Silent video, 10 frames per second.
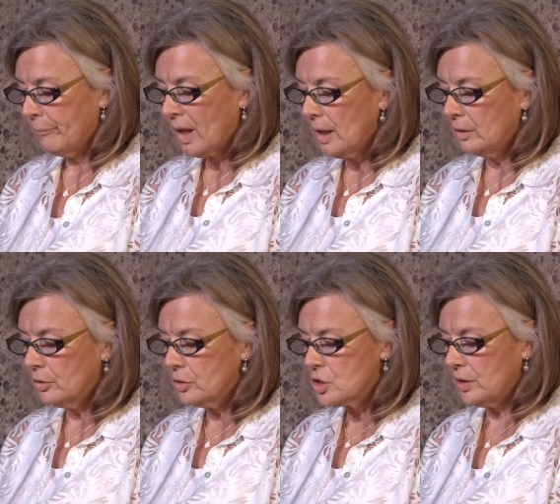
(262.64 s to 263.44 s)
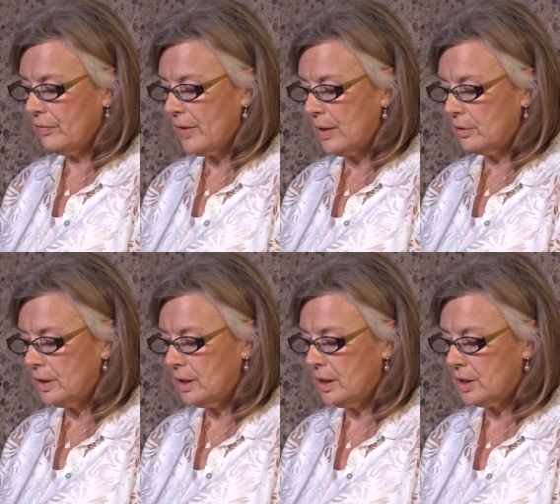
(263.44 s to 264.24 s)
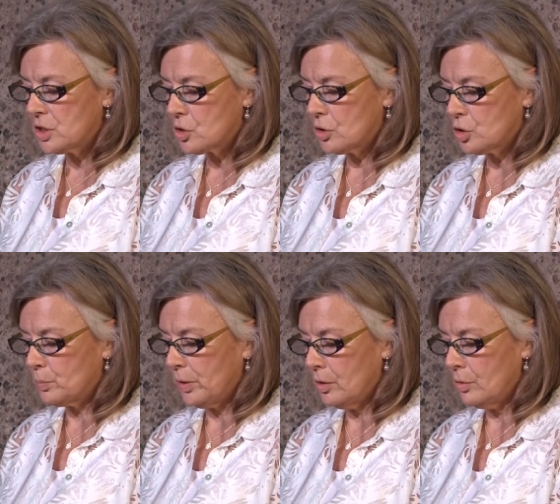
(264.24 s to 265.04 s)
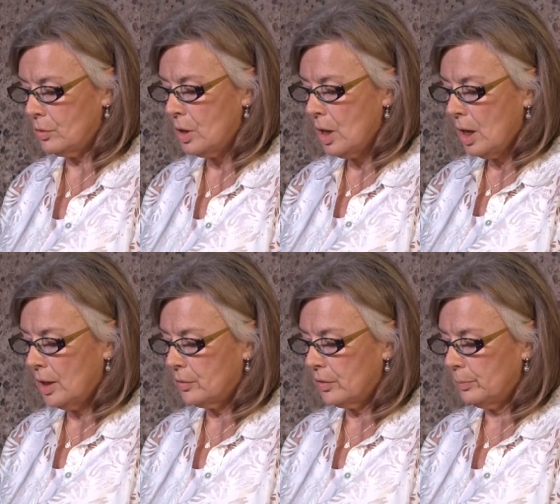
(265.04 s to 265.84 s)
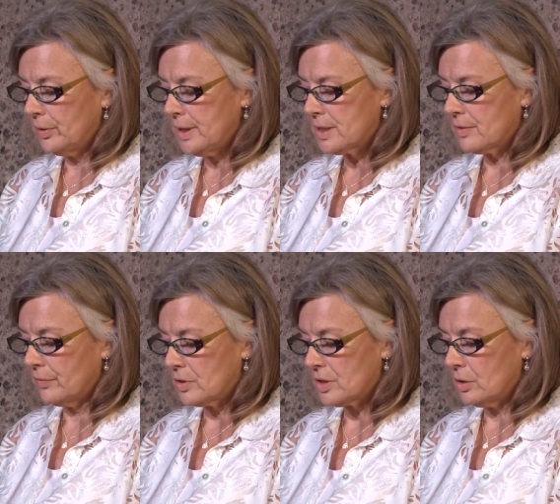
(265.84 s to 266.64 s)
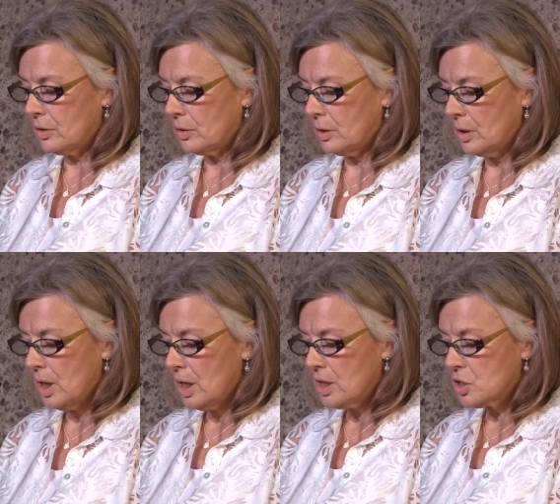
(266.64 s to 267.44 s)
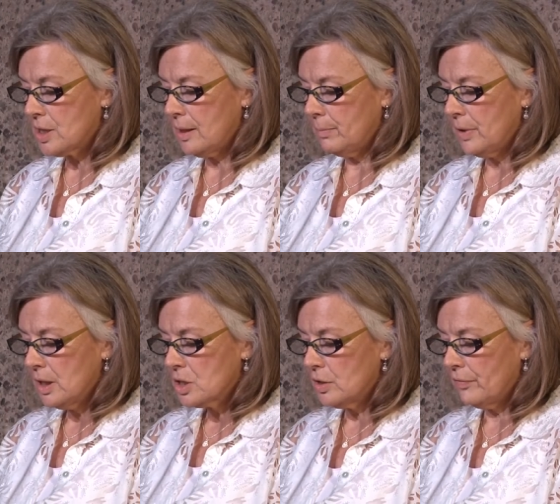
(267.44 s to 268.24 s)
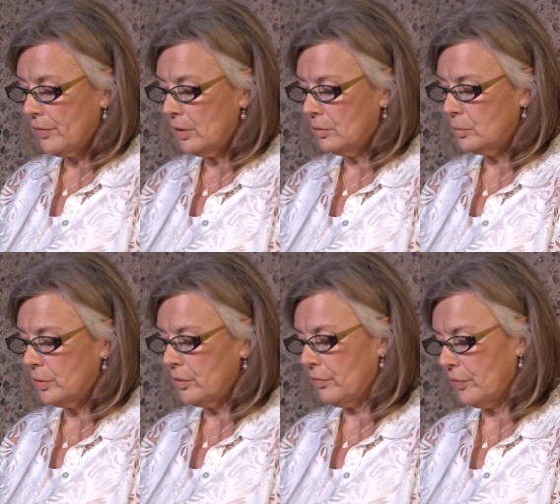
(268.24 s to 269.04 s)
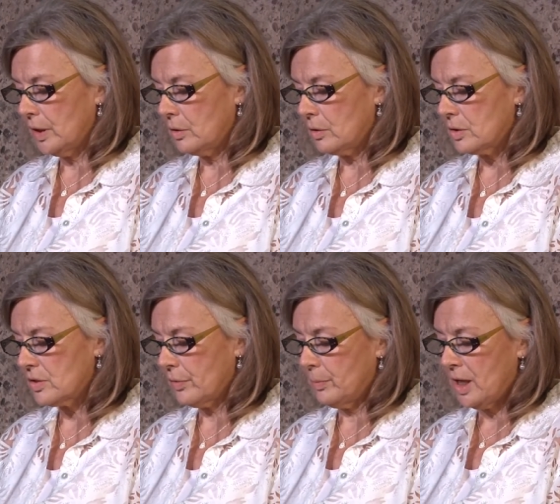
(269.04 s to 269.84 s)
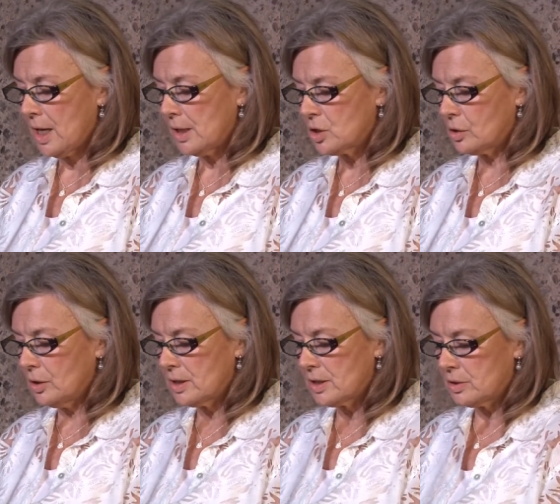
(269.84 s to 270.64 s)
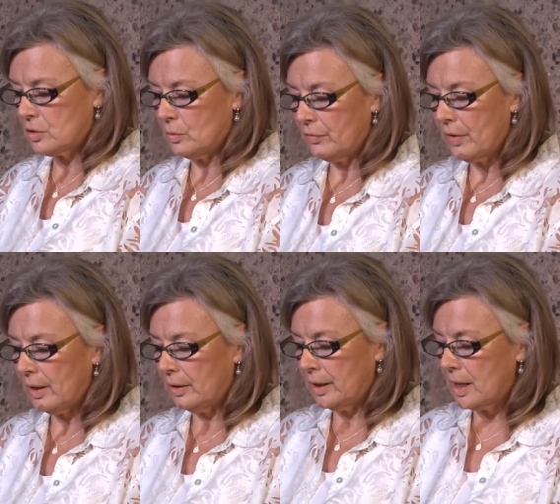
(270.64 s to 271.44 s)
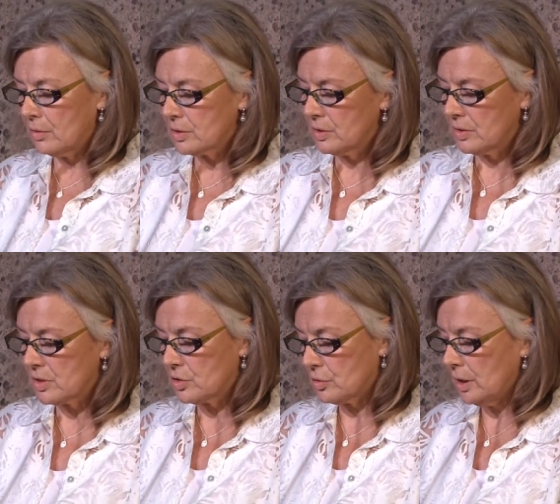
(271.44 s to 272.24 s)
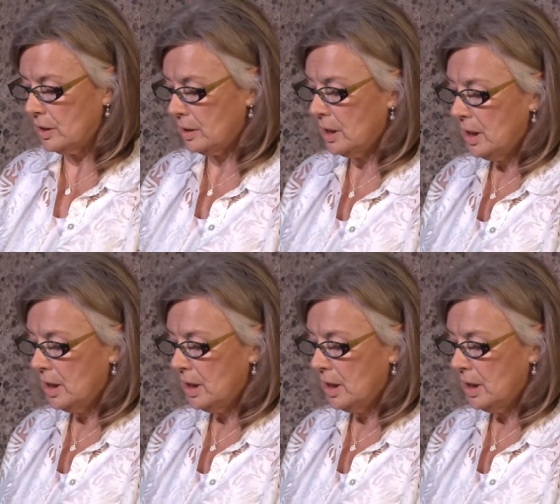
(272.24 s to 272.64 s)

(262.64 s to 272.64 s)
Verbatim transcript: I learned she found it in a church pew under the pleats of her skirt, a shape she followed with her fingers from the Angelus to her filing out to the street,